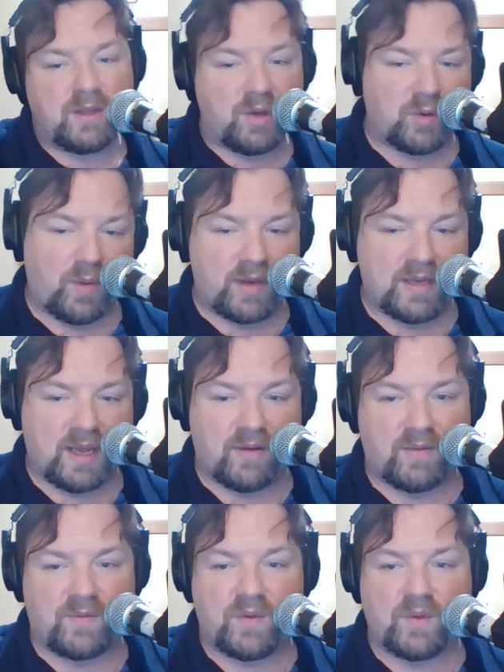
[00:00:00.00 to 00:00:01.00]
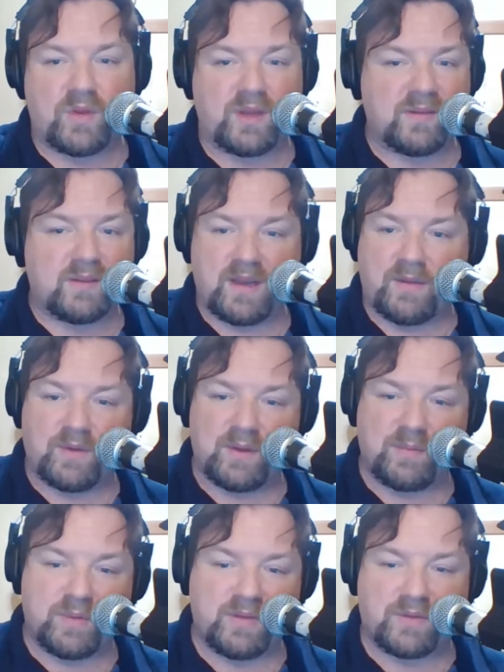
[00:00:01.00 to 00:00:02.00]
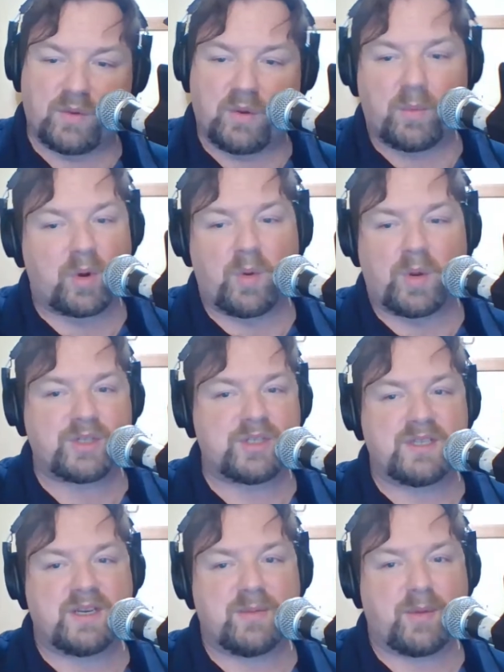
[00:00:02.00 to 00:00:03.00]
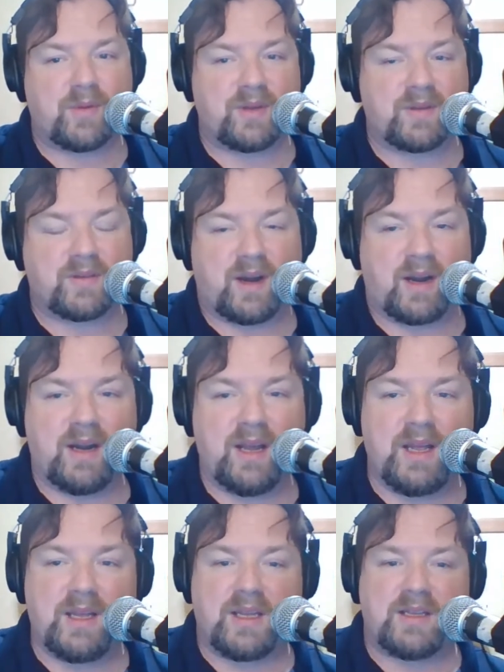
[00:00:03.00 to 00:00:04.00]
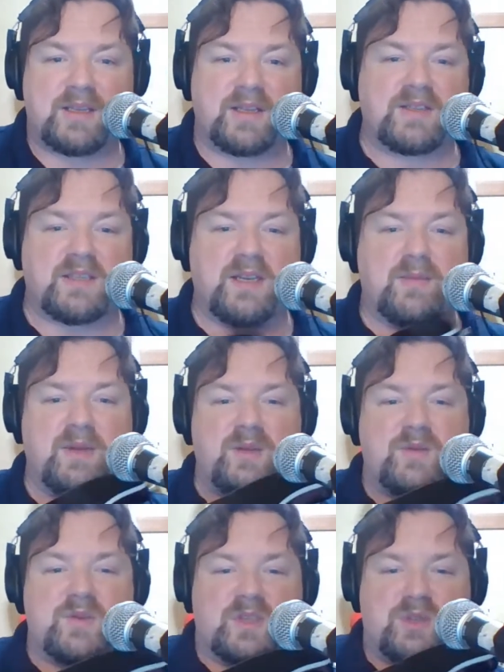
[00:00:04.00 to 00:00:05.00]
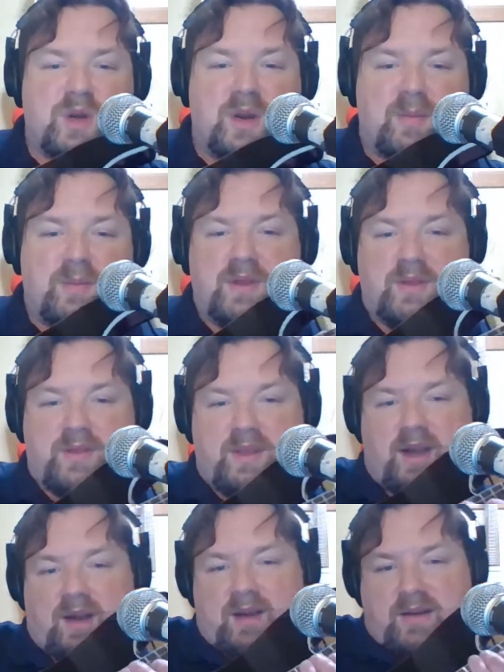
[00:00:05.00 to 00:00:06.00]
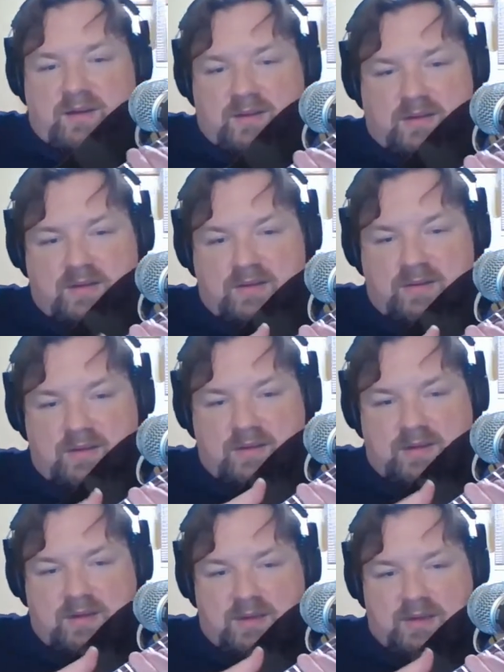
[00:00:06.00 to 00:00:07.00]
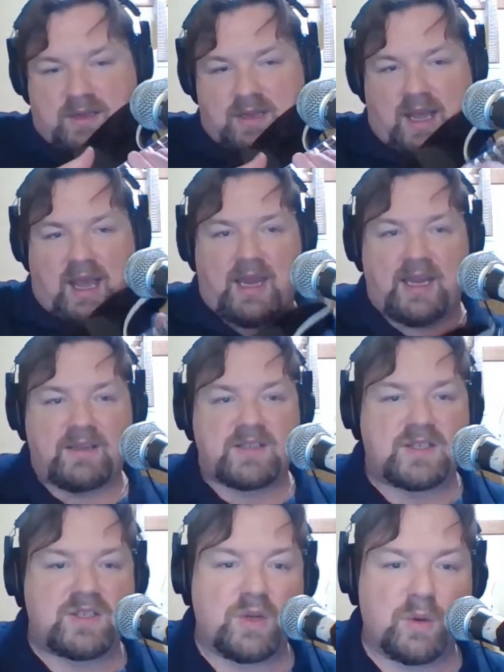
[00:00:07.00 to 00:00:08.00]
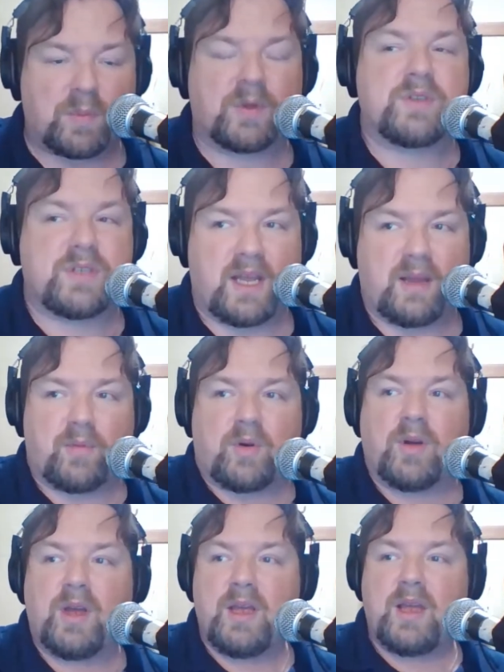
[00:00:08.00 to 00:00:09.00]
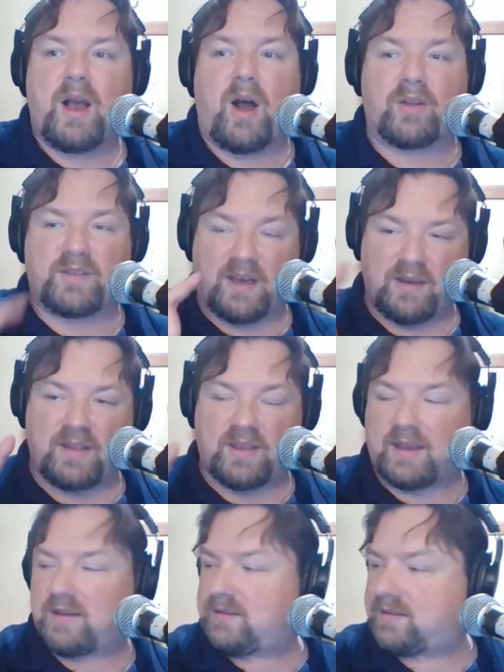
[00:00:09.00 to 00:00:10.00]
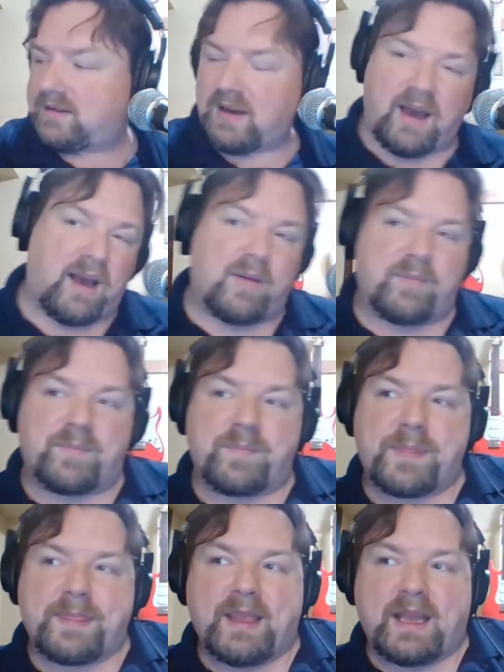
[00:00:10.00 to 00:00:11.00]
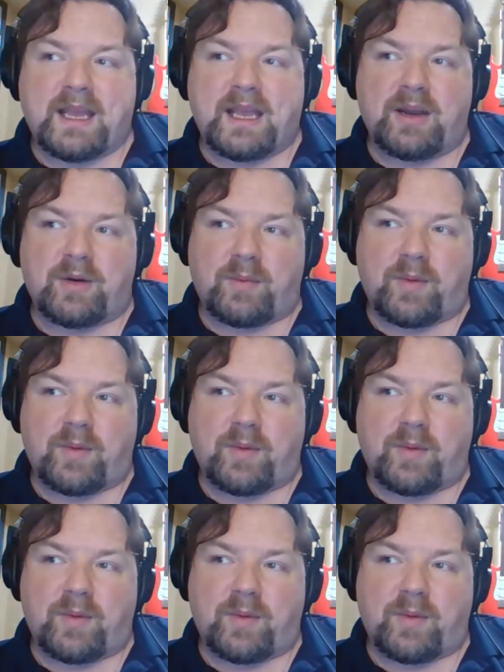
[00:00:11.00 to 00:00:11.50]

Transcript: rundown of a few things. Definitely please throw more questions in about the guitar. You did see me use the trem there, and it's super stable. I'll tell you this, it